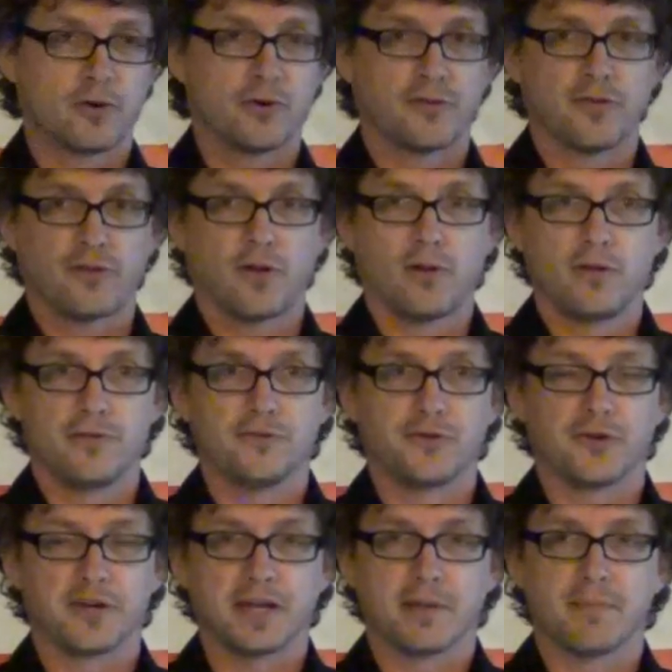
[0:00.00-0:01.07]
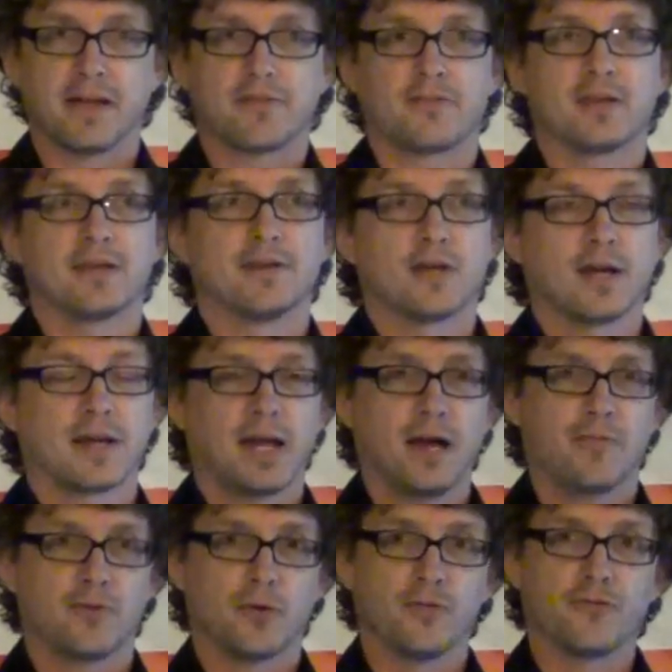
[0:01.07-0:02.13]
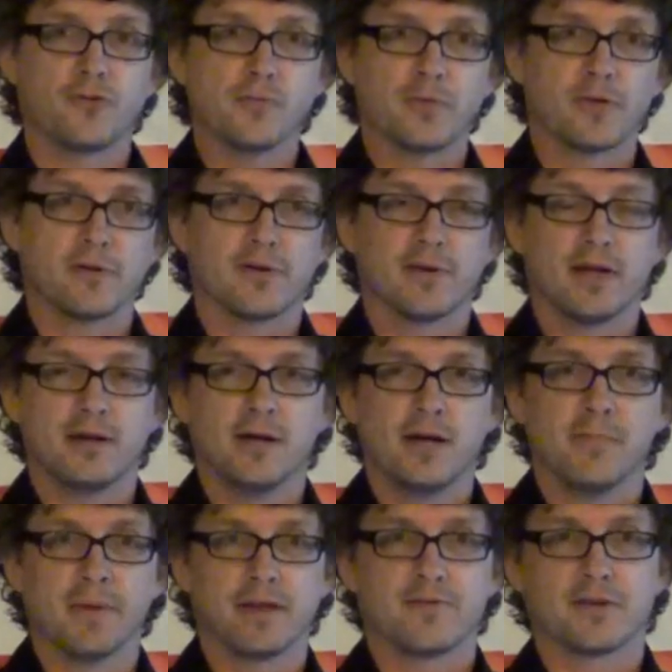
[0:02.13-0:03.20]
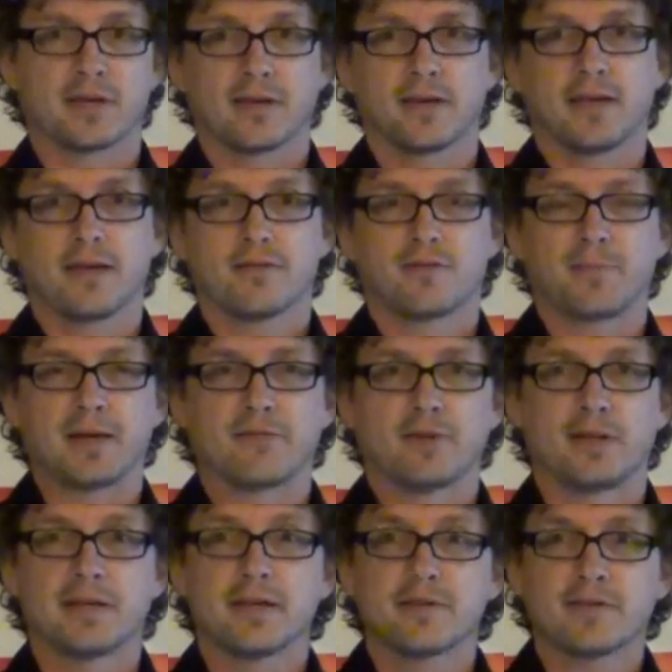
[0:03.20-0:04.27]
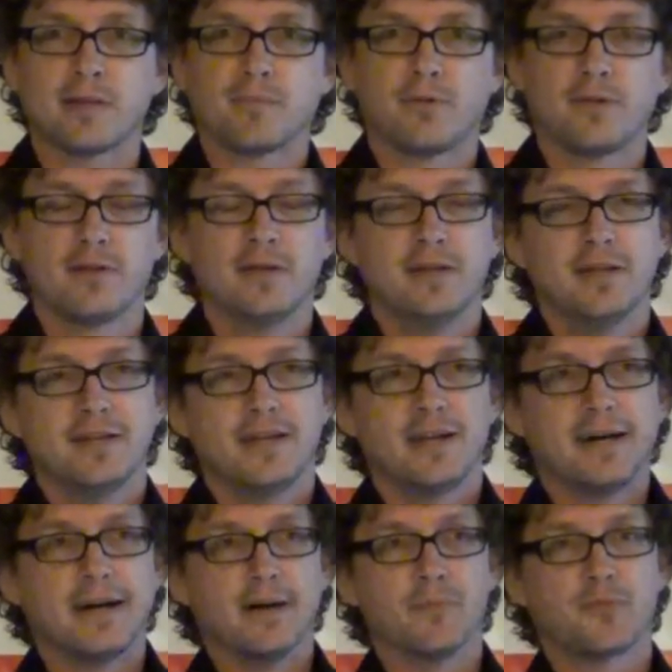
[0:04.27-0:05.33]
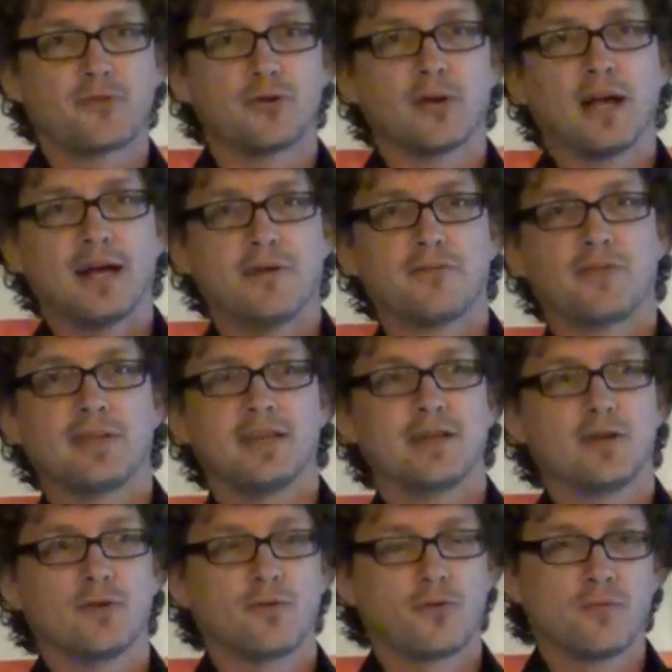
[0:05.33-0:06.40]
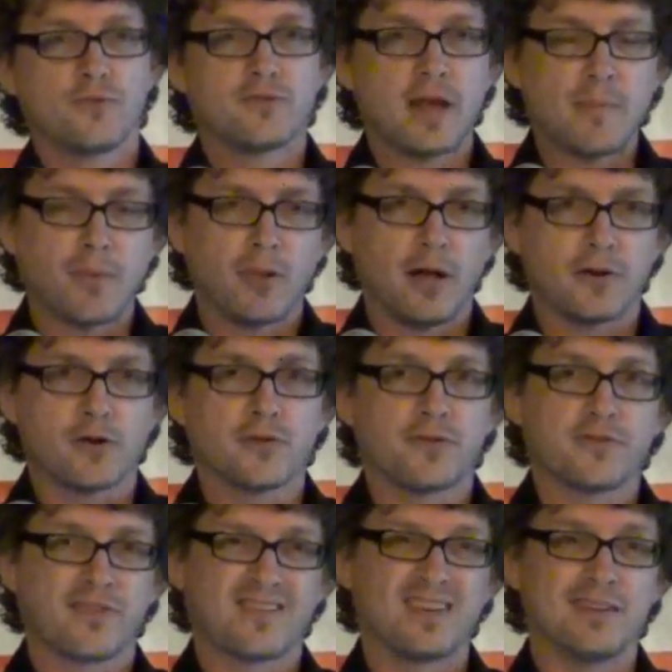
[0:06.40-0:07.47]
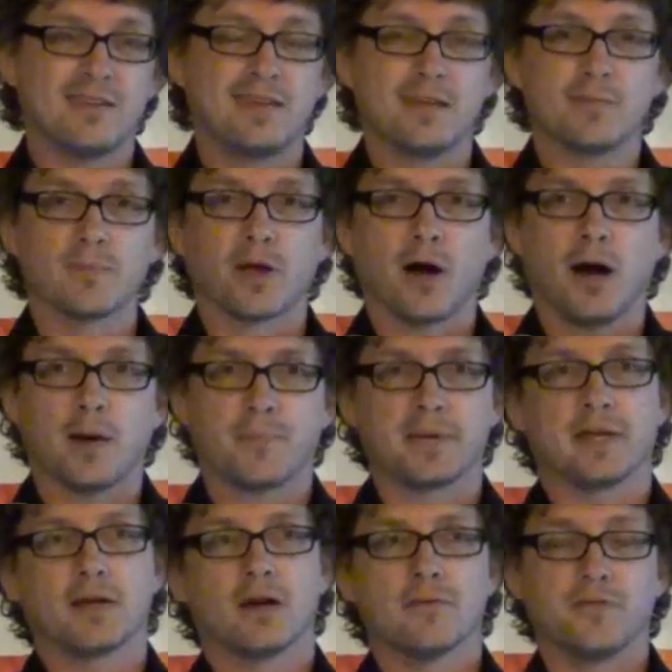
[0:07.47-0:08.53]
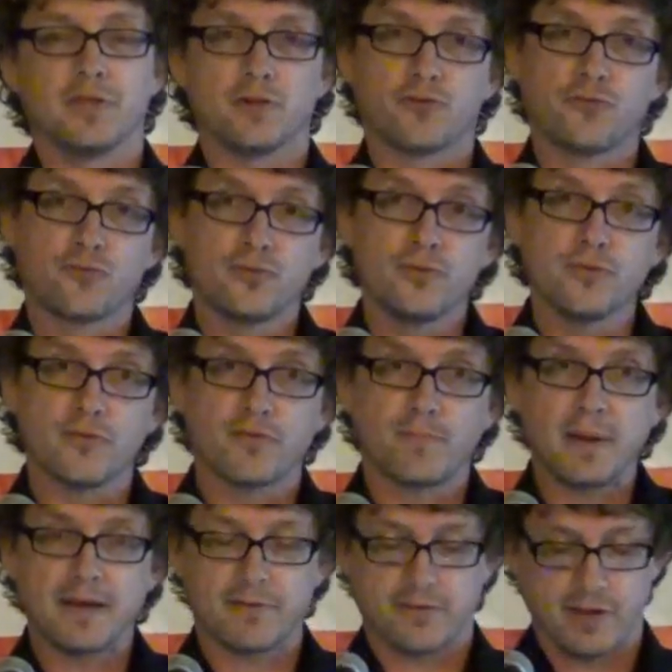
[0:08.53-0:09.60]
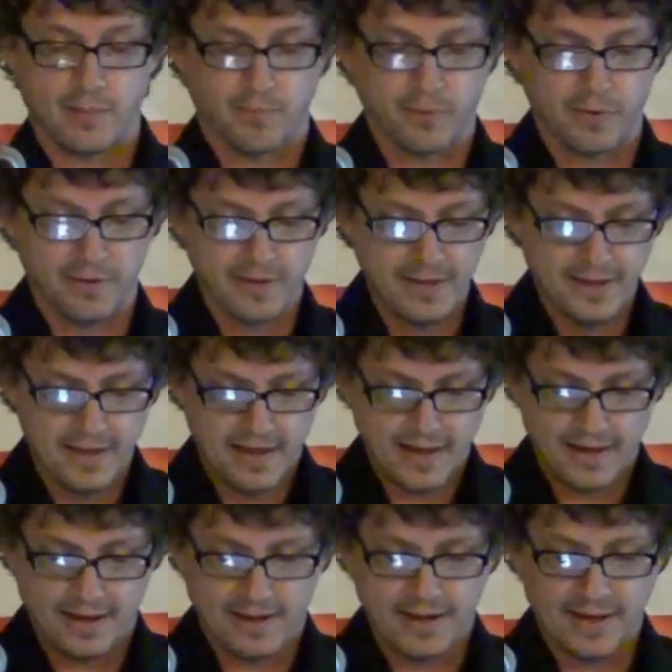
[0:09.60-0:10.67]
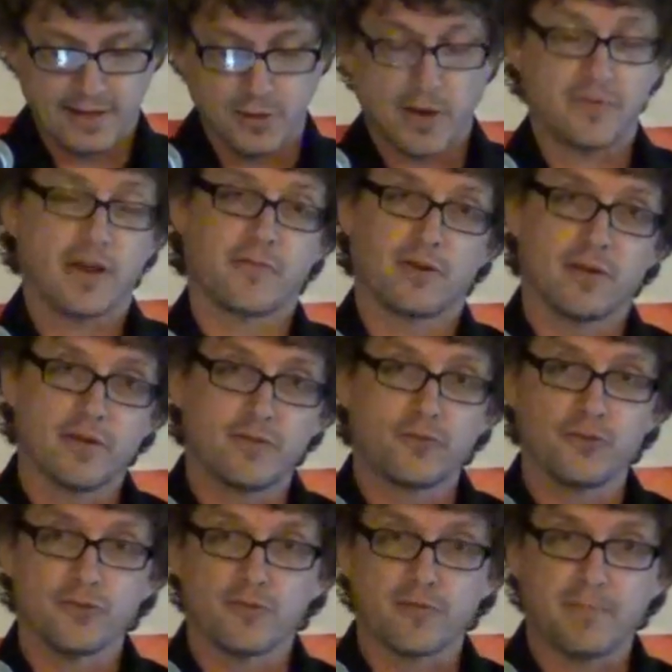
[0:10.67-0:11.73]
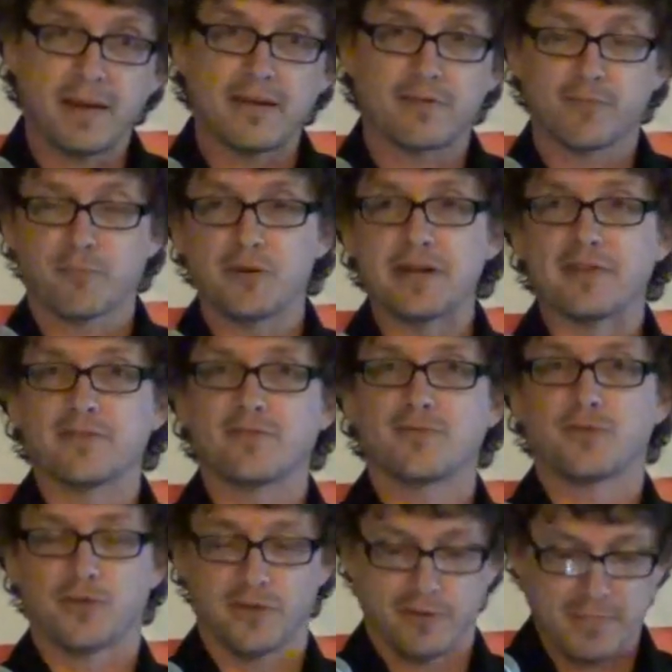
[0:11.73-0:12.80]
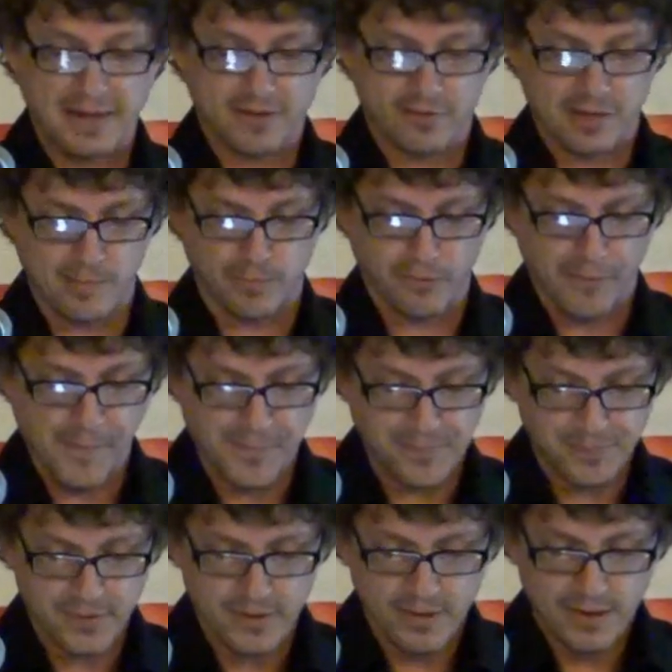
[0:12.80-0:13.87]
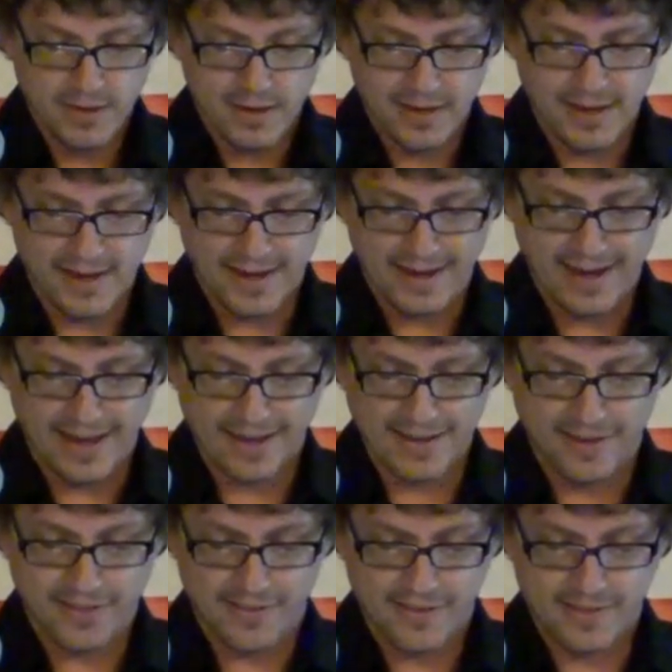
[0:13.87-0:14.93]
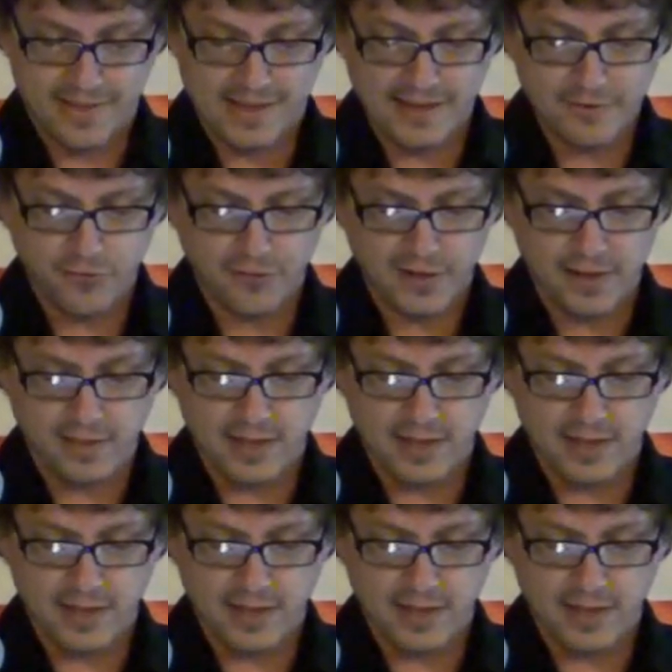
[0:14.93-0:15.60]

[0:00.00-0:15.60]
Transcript: on earth is all dirty and messy, and you got to have your own super uh, amazing space alien temple. Um, so you have the temple on earth is just a dim copy of the true space temple, uh, and you have to have a true space priest for the space temple. And the interesting